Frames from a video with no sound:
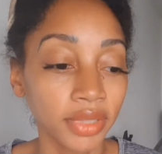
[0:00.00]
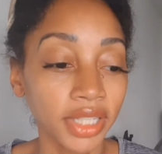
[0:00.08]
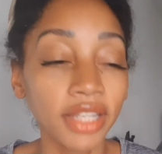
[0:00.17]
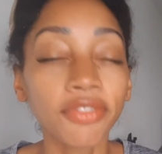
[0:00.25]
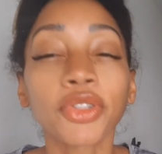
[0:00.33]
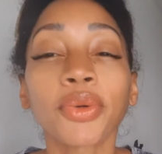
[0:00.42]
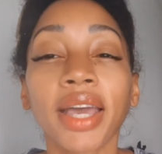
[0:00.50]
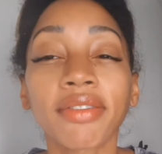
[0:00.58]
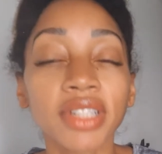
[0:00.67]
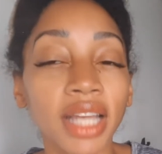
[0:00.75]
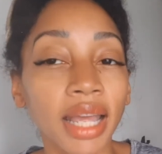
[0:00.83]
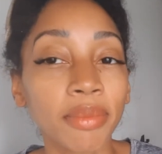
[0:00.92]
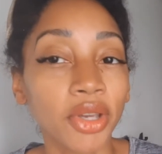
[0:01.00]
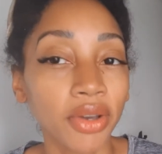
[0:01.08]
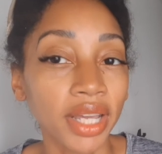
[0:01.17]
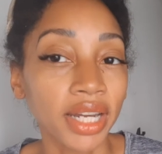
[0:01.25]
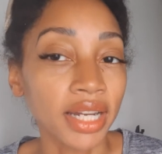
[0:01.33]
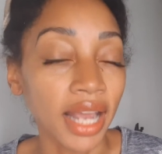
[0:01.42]
If you have time, go
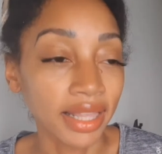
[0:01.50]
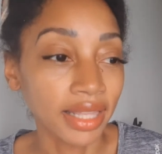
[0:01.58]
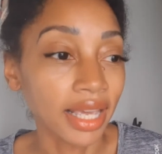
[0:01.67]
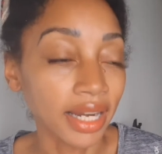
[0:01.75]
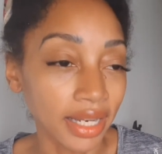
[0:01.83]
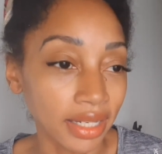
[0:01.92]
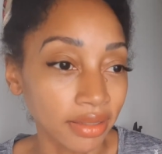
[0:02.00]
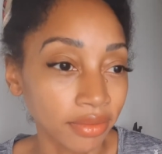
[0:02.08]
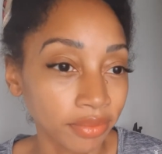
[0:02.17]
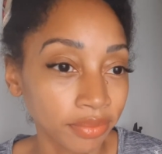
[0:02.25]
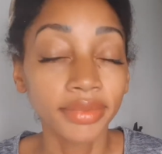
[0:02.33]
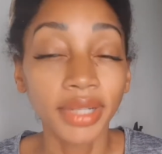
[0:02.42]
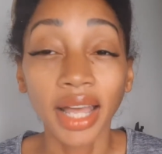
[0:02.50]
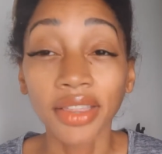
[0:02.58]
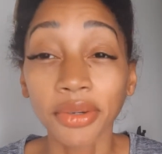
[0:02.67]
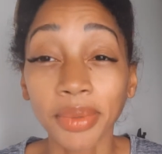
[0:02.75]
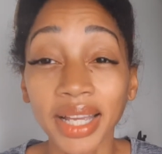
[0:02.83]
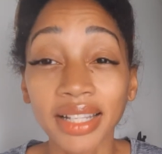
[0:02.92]
ahead and add that in.
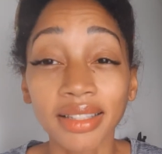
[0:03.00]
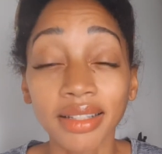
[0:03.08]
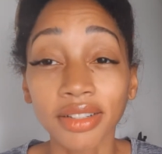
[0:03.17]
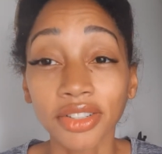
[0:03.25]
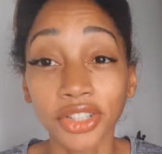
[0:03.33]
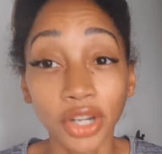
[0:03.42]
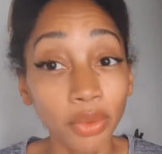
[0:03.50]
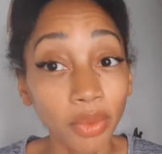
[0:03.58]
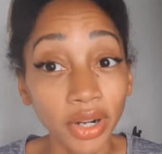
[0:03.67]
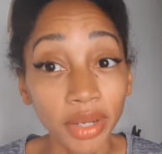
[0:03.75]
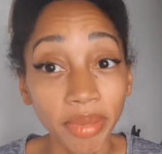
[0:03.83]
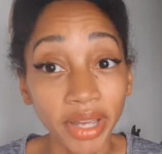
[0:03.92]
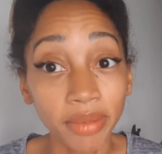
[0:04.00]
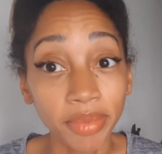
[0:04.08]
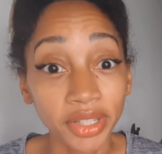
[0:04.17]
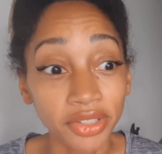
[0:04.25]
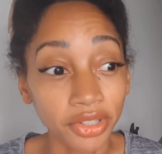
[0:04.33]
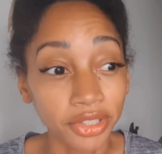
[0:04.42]
Otherwise, don't worry about it,
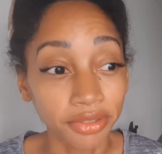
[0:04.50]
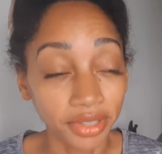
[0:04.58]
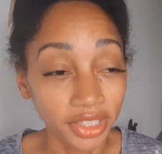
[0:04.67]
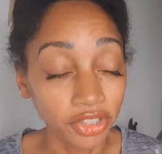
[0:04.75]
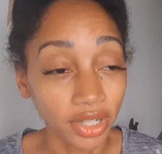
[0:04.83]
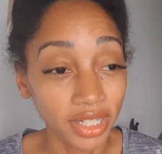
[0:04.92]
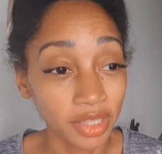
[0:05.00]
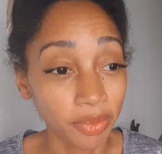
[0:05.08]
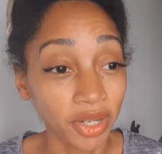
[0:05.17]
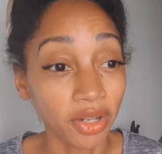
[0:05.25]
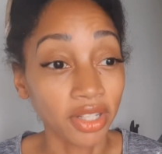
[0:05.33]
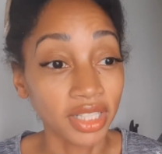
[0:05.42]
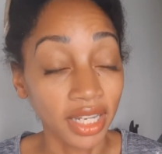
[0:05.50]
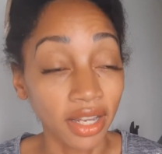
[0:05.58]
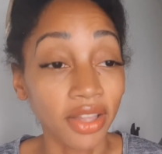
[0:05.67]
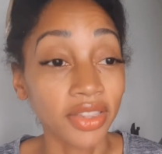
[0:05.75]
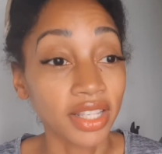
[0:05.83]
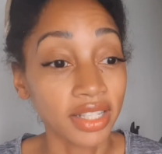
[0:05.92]
because are you really trying to spend all day
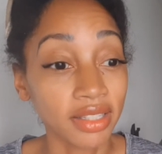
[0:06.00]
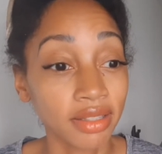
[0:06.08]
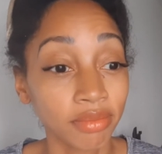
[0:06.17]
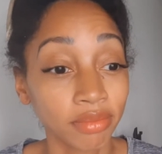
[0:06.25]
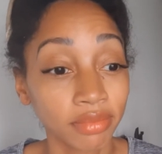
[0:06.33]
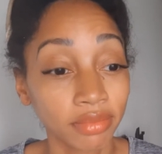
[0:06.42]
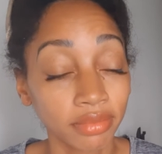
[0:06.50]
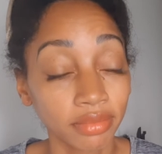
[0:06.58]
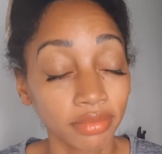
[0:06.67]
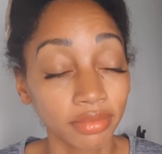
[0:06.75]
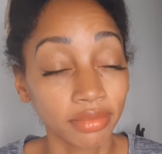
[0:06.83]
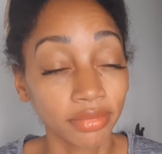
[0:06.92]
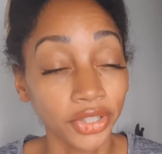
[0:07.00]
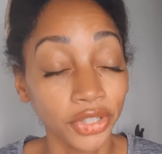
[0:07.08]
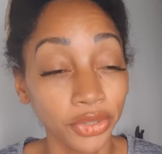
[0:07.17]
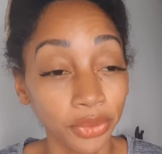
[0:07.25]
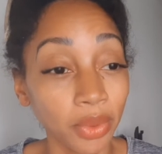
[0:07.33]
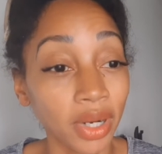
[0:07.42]
on this?
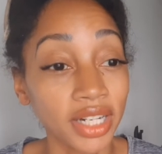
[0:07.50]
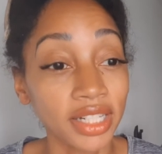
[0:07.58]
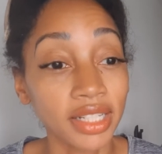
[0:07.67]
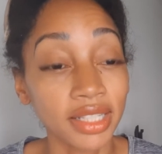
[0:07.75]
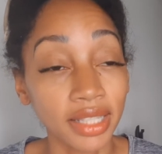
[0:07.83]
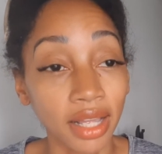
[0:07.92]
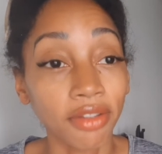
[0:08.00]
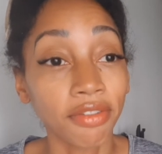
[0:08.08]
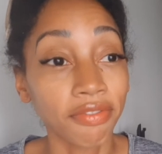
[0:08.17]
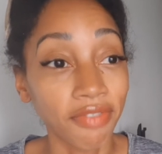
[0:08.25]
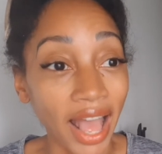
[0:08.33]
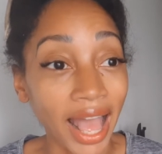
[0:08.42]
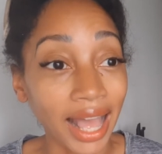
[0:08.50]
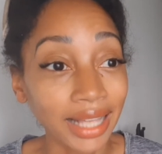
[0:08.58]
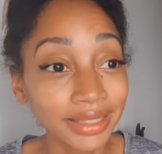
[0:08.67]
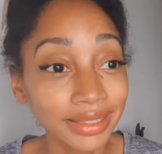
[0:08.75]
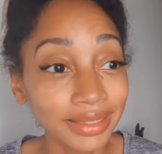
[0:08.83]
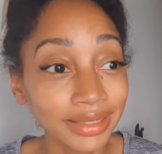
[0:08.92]
You want it to sell
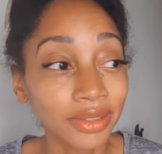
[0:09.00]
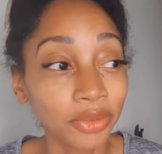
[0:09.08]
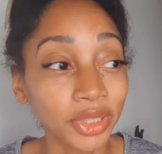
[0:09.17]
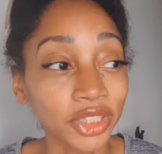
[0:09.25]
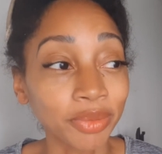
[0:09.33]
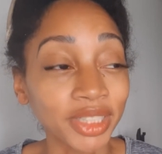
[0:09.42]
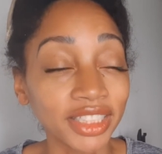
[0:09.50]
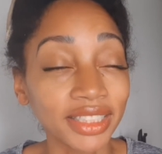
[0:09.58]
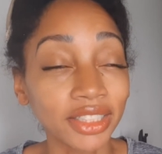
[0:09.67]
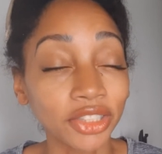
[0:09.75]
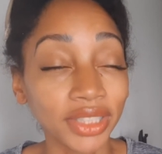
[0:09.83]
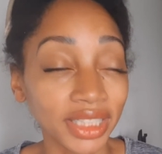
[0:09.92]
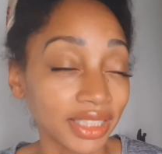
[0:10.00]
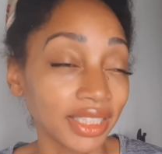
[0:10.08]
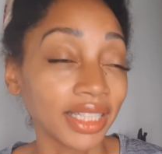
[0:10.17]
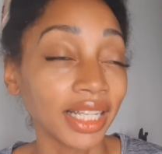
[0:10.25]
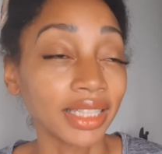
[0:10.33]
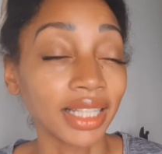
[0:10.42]
fast, which means you need to
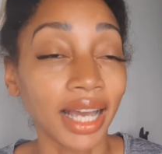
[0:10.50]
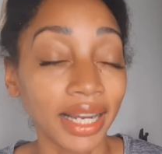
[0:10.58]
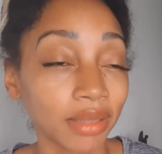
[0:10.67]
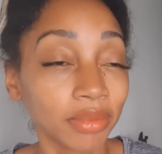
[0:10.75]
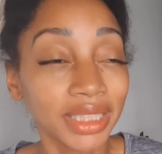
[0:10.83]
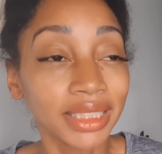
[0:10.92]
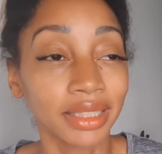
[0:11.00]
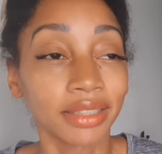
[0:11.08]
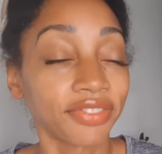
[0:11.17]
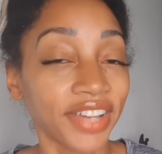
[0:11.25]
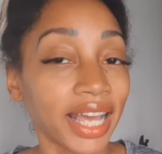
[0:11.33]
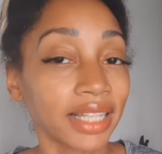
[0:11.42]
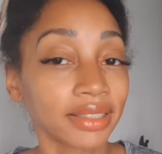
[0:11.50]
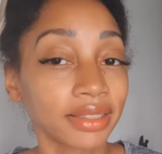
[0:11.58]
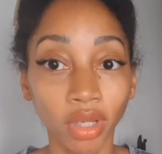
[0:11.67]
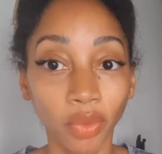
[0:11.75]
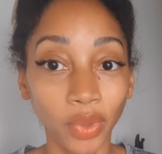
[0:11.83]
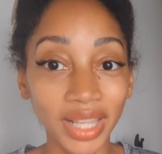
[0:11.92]
get the item listed
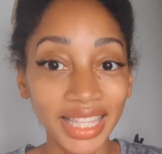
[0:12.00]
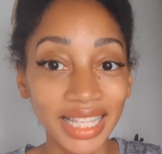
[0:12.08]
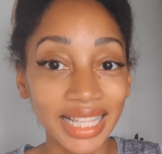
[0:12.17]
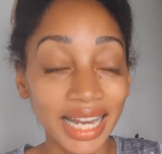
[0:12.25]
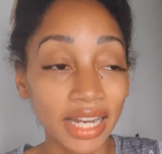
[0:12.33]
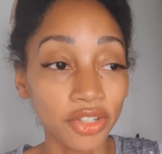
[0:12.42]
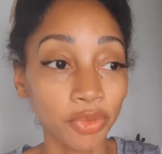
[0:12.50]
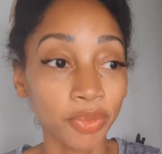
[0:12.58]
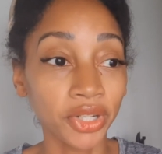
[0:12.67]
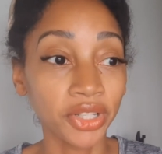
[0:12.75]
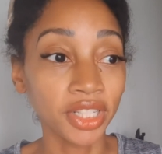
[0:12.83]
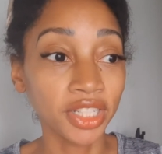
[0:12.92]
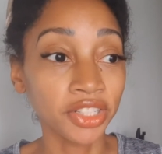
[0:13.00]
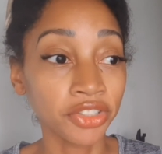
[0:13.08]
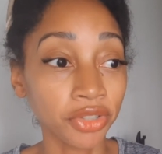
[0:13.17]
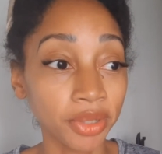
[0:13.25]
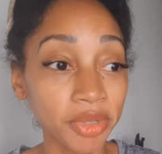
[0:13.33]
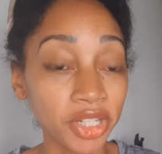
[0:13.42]
fast. One thing that I do put in the
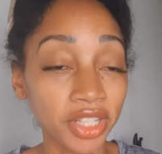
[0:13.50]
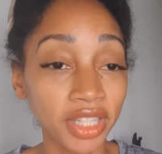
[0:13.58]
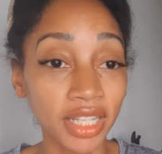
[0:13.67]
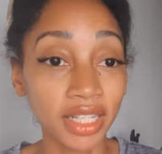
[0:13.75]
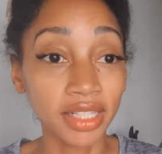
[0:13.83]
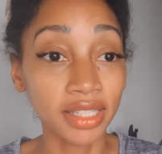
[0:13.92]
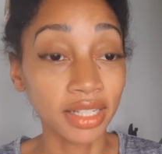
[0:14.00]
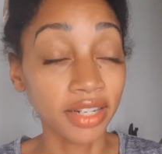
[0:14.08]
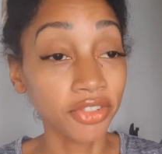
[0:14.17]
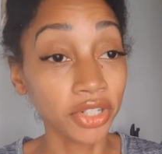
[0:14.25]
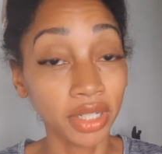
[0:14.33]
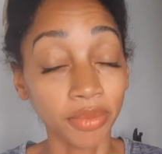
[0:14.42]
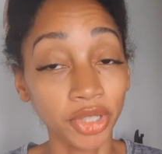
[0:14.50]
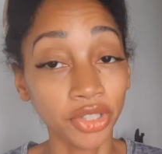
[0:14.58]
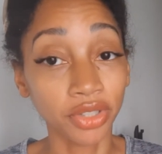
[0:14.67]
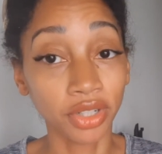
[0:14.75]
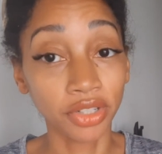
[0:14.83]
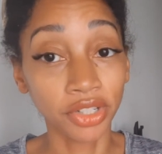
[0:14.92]
description that is never going to be
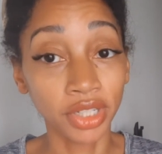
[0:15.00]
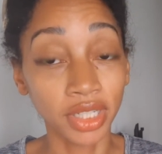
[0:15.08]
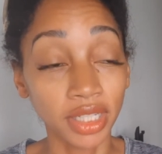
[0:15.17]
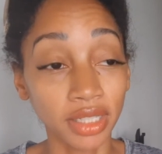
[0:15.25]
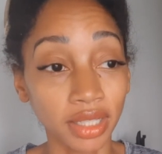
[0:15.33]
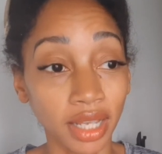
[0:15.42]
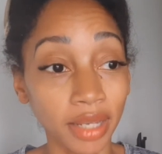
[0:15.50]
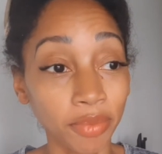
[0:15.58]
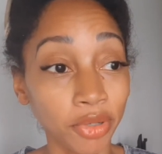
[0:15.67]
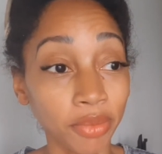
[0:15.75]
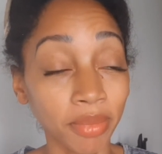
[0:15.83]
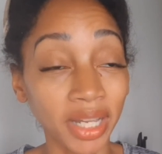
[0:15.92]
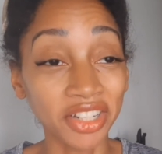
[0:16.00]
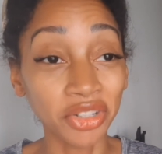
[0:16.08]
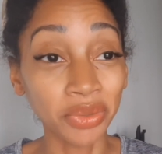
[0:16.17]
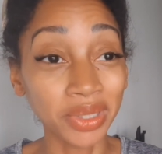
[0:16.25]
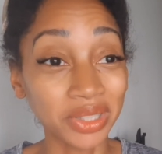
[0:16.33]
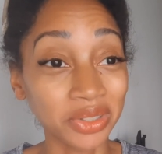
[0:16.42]
searched is I put my
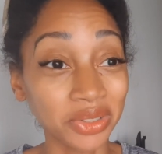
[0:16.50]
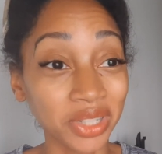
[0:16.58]
own little